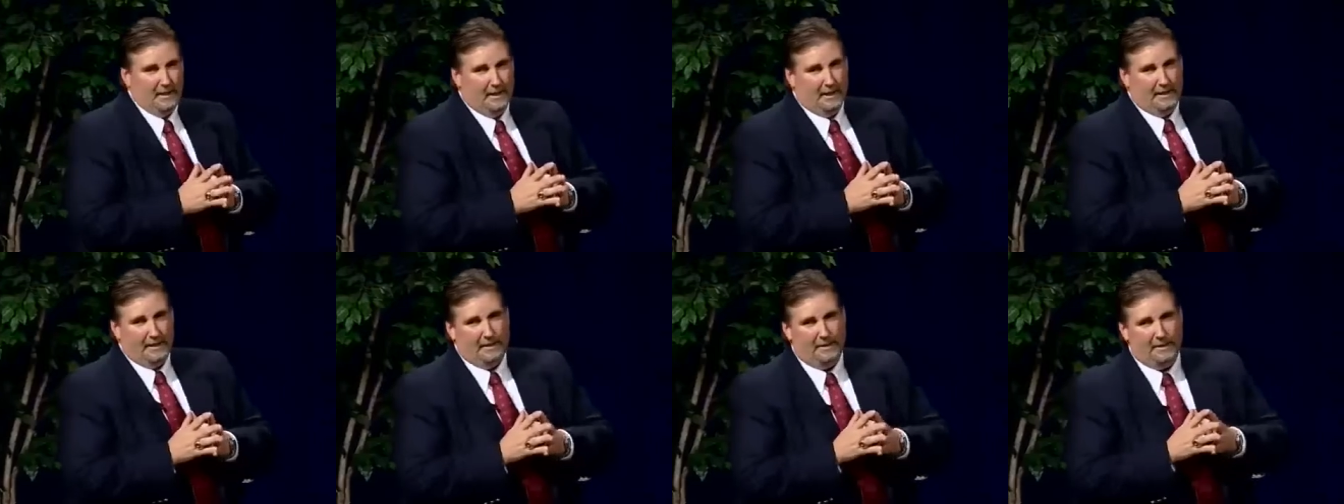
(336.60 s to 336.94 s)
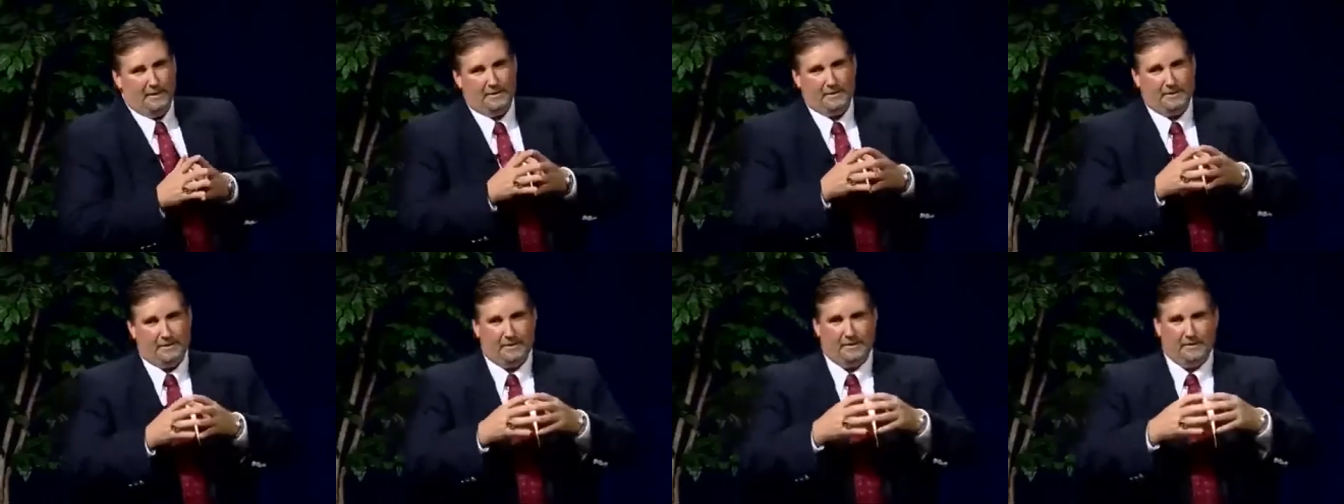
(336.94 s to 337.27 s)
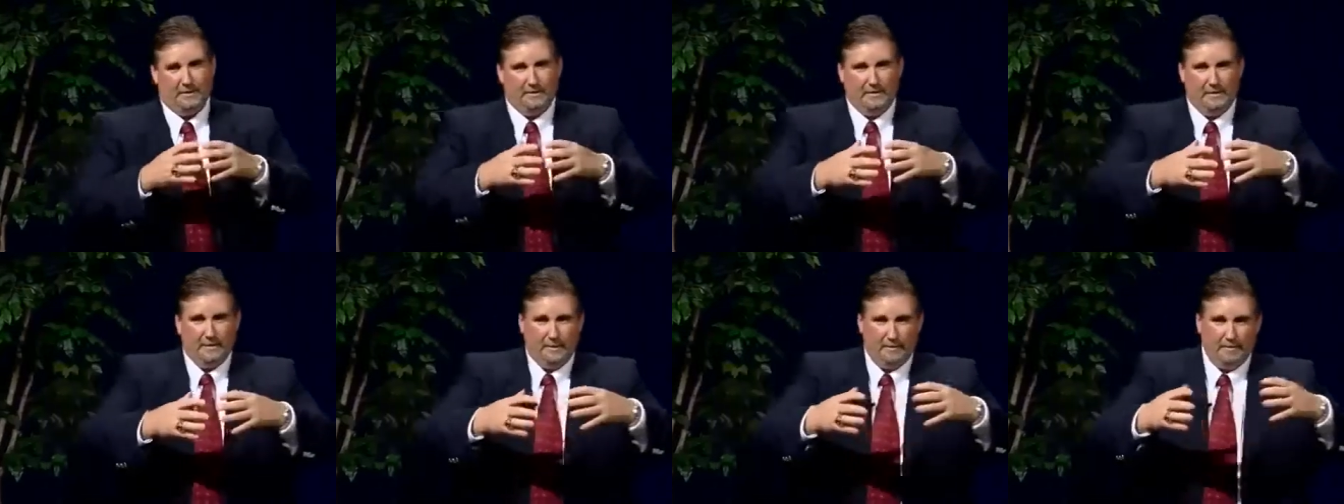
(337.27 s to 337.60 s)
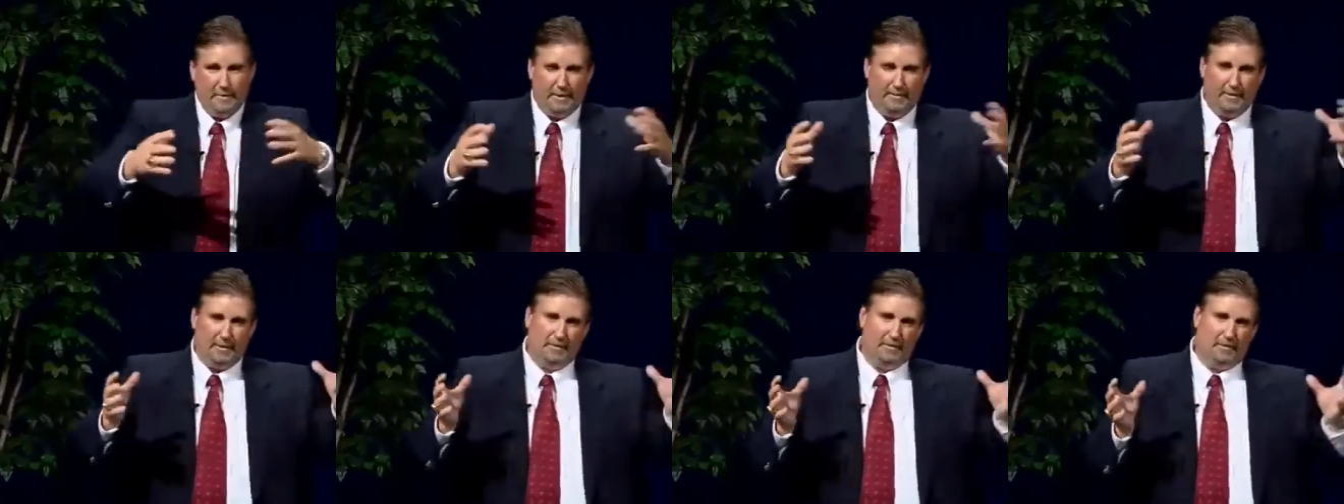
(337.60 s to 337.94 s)

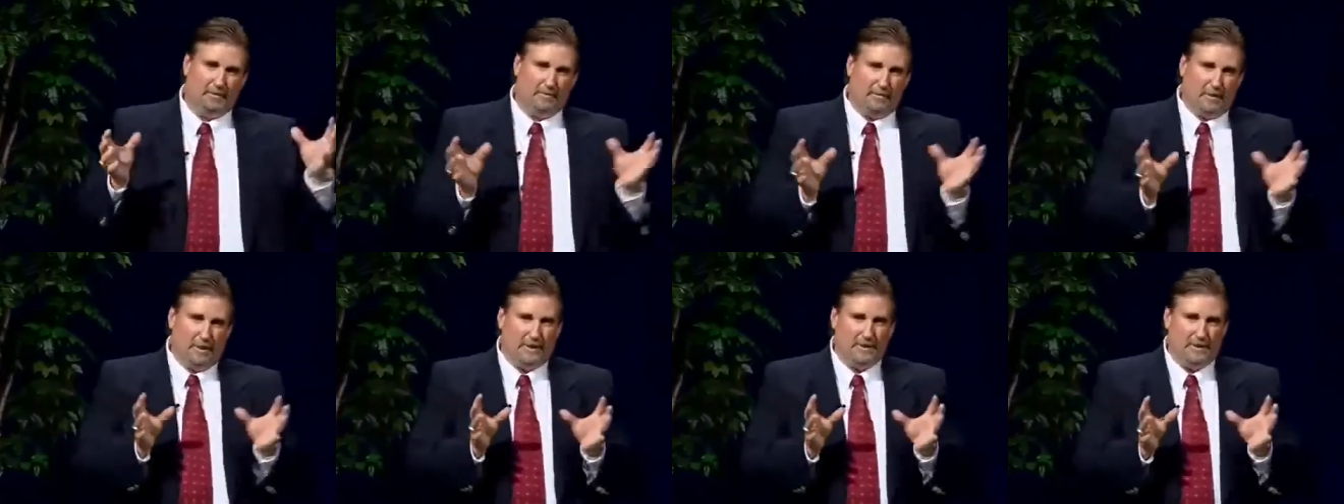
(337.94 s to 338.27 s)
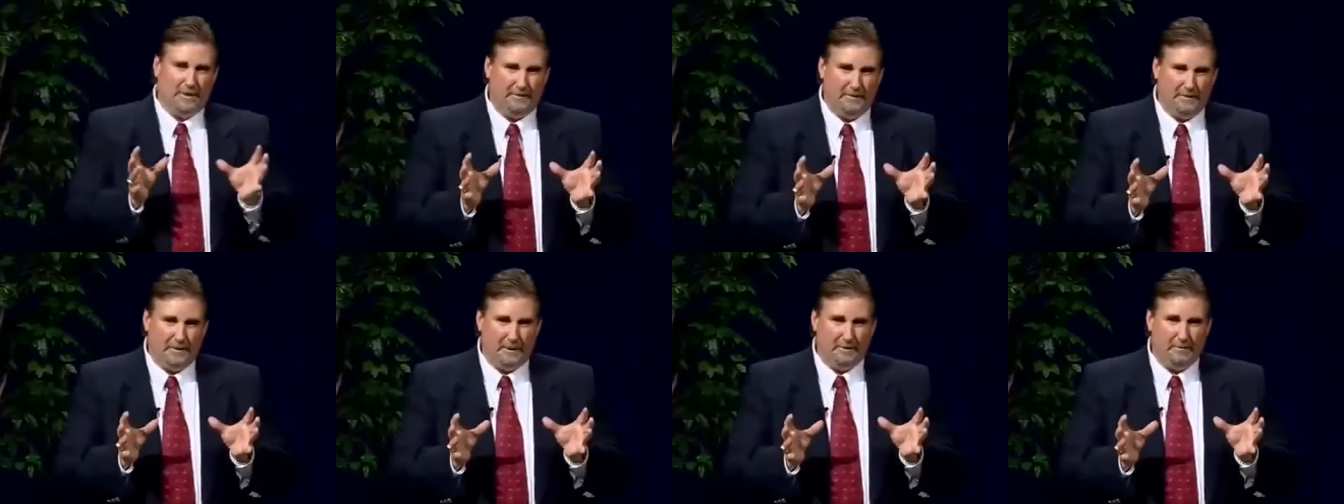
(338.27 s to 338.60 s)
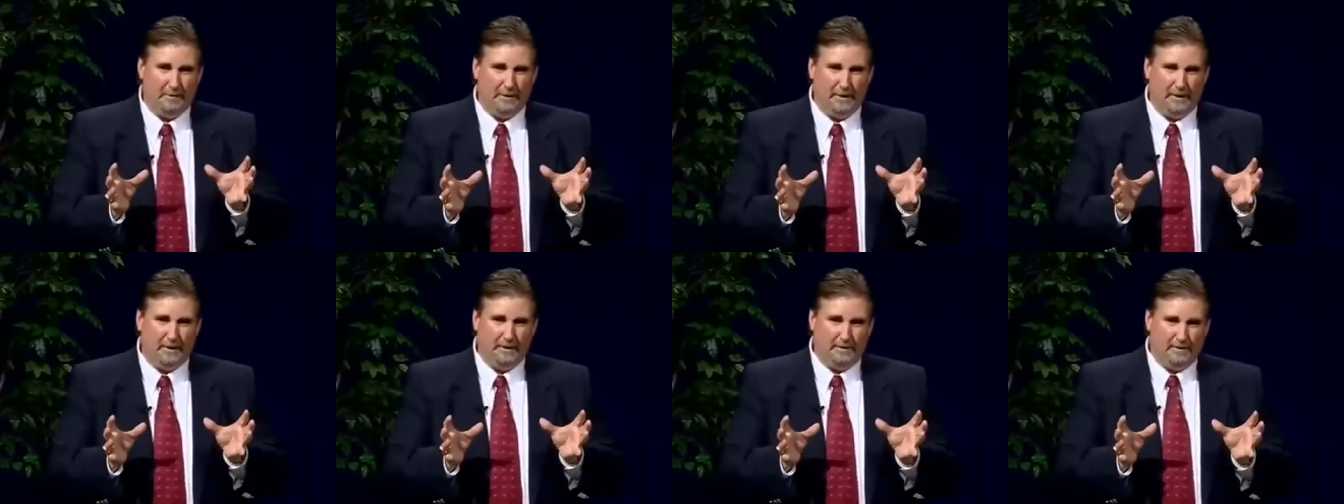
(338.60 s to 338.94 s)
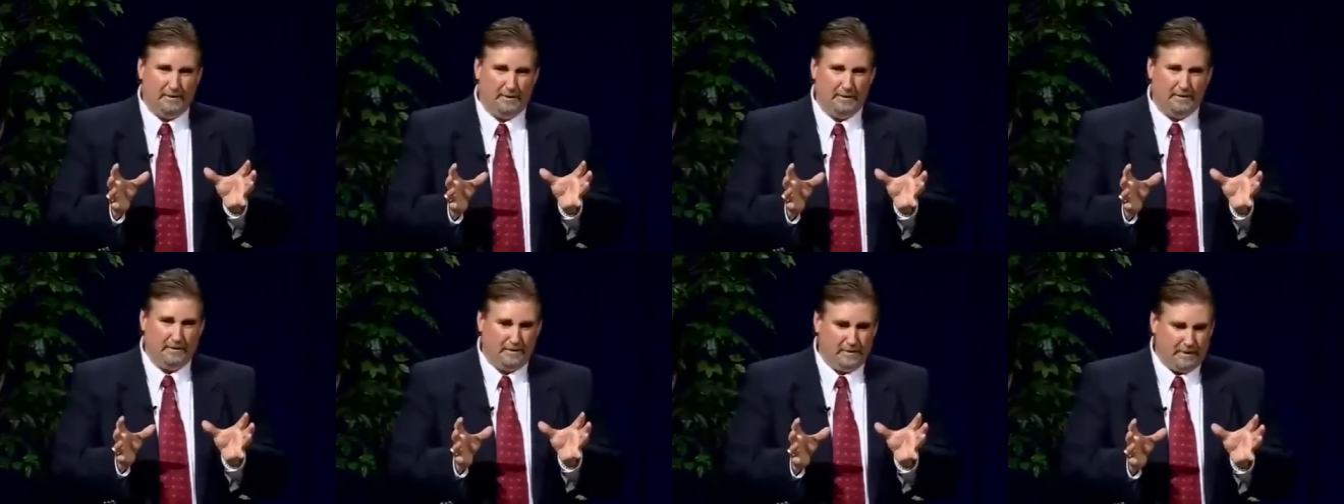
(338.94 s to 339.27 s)
remember watching a thing where
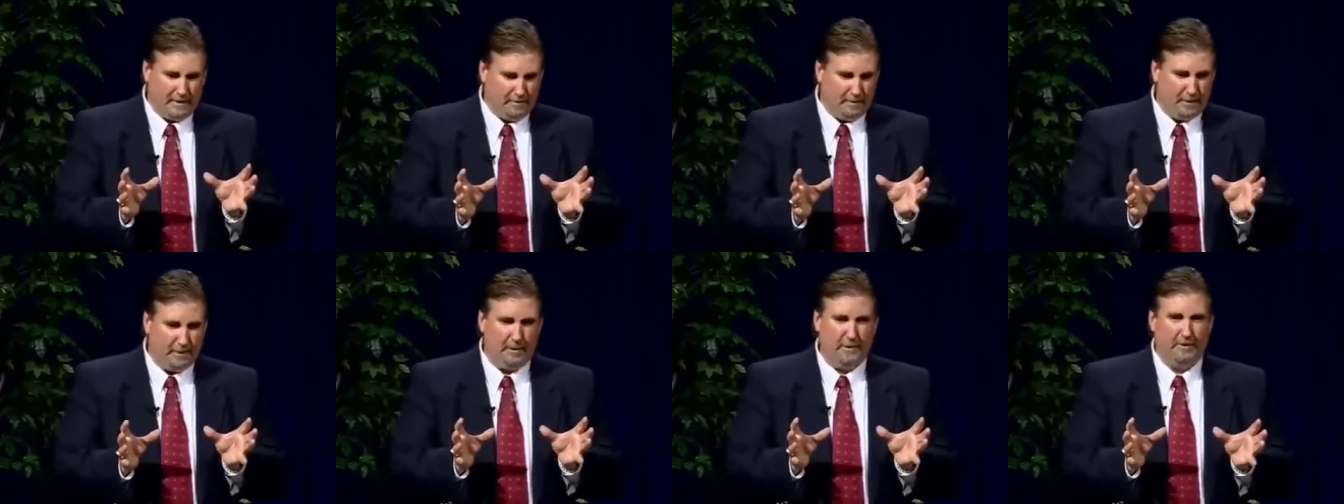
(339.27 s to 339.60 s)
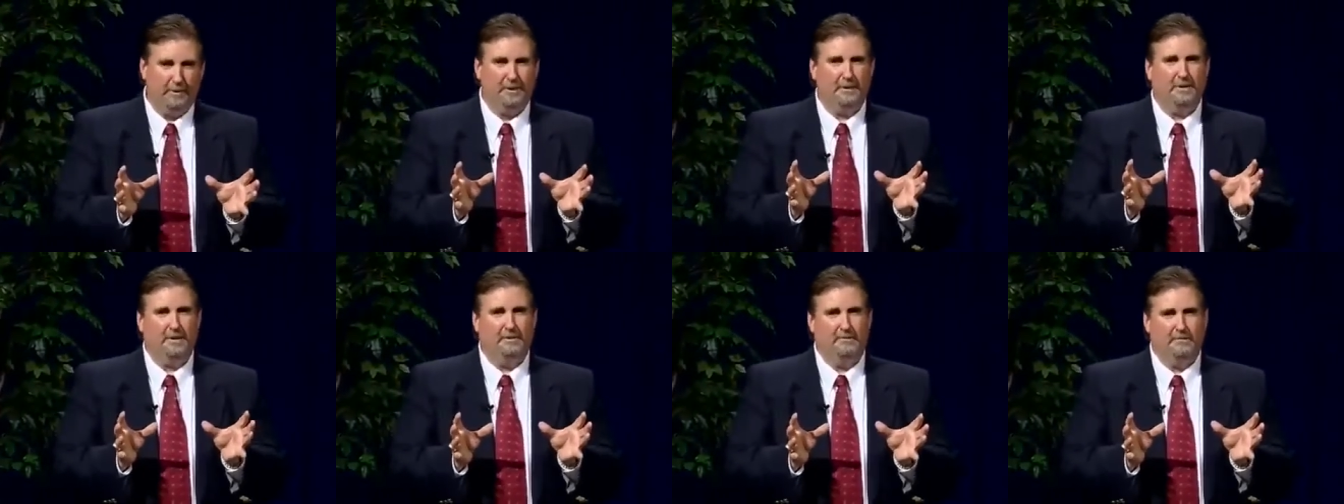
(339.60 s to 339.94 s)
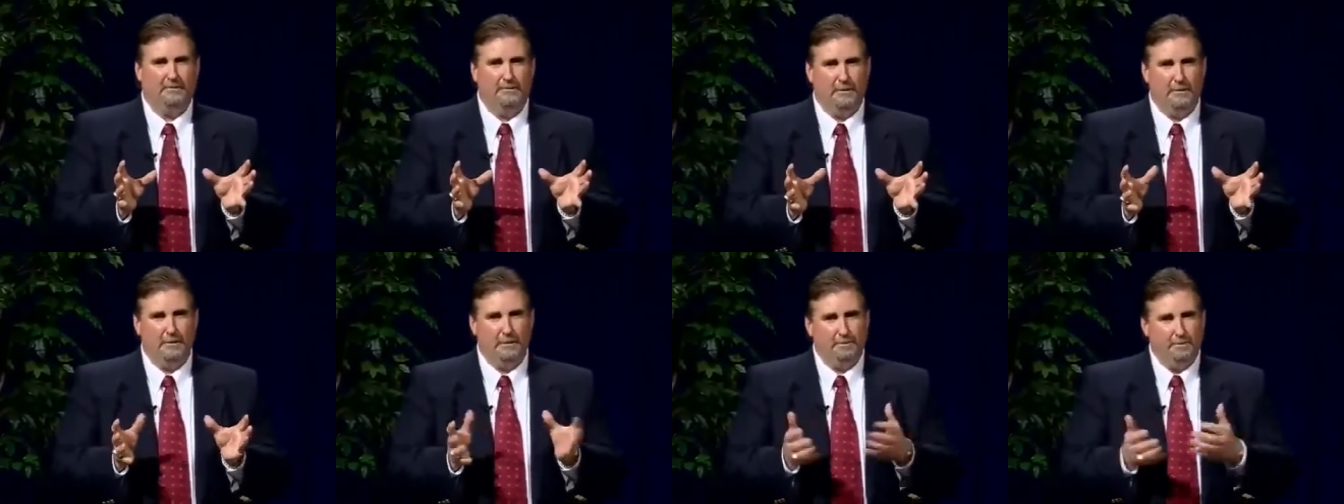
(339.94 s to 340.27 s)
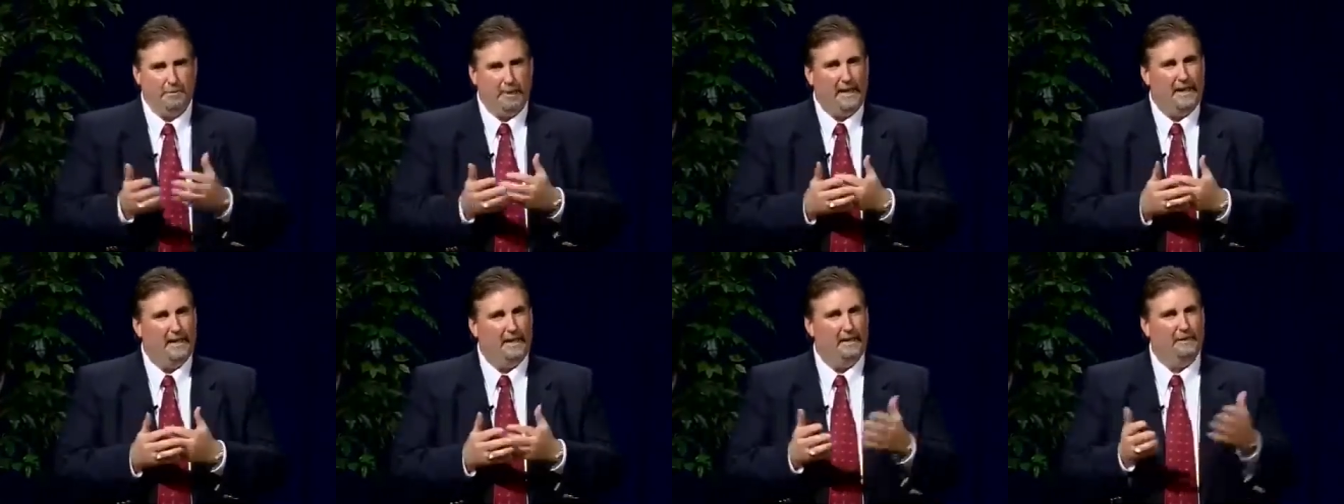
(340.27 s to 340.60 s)
they were showing us some folks
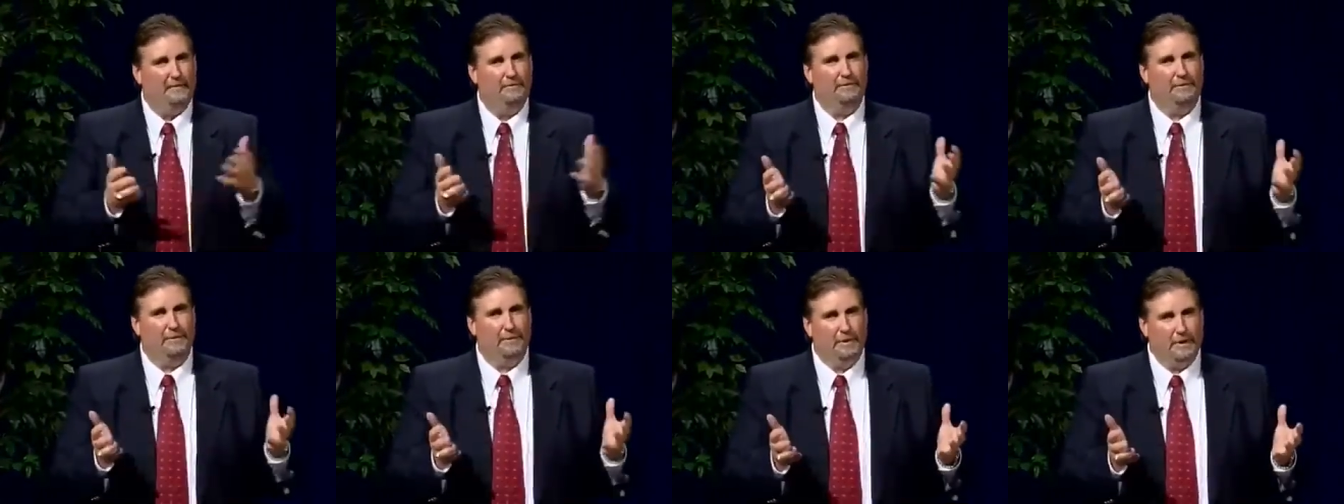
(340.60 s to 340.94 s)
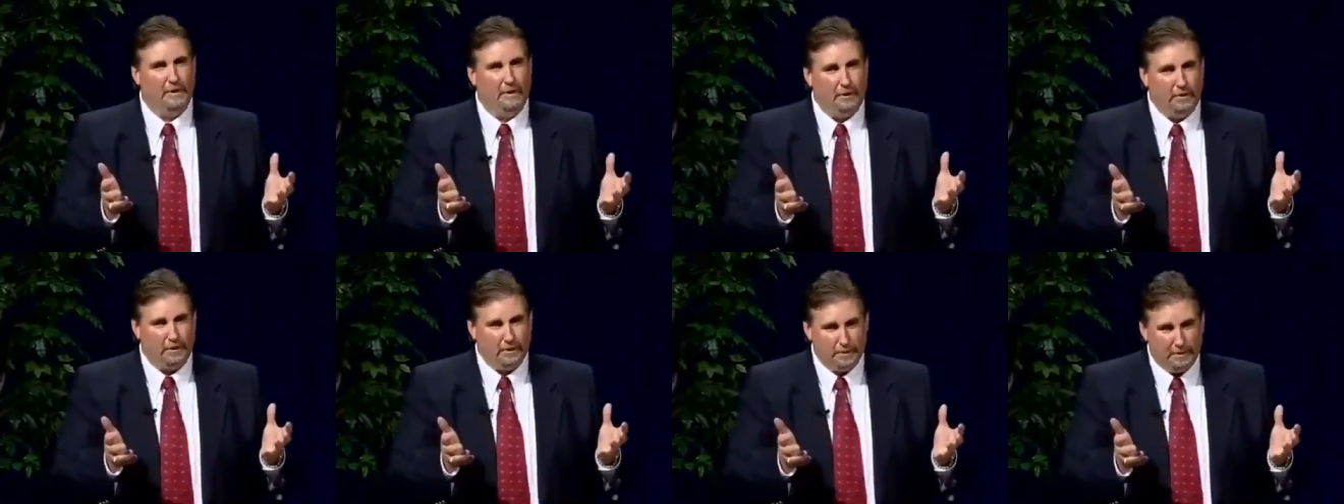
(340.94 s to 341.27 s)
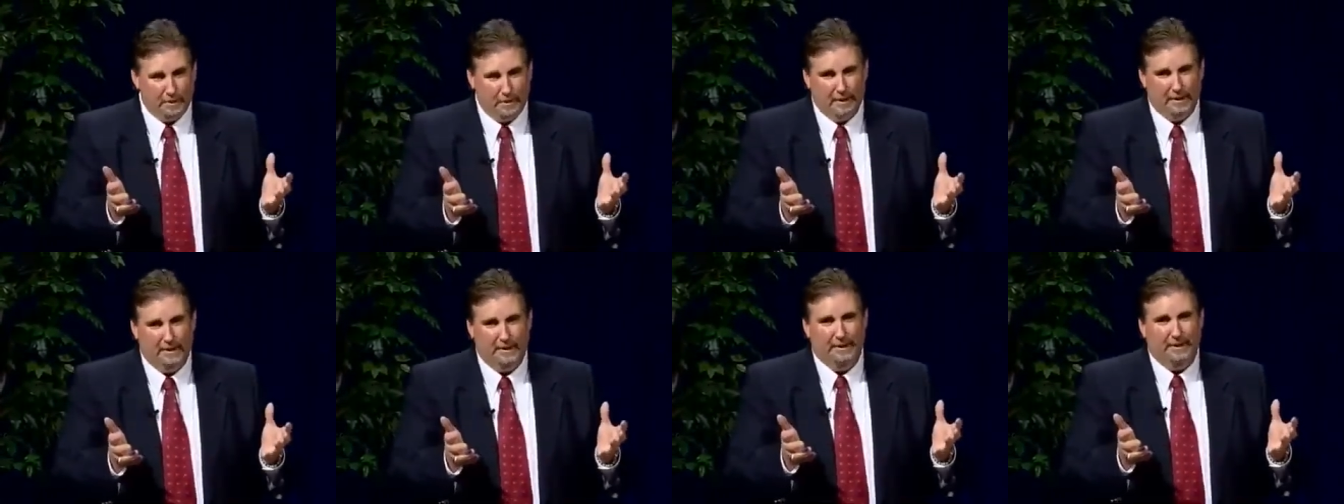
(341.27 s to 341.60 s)
panning for gold,